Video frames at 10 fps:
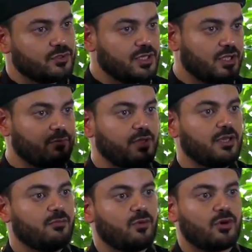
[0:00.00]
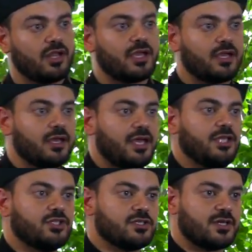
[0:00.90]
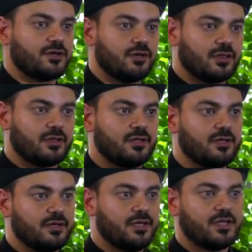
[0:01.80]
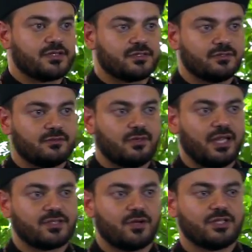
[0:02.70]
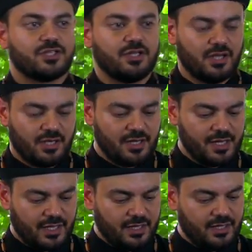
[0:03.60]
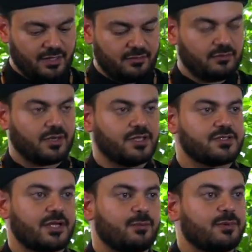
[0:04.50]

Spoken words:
they could be more like angels on earth. Yes, one last question, I think, and then we're going to stop.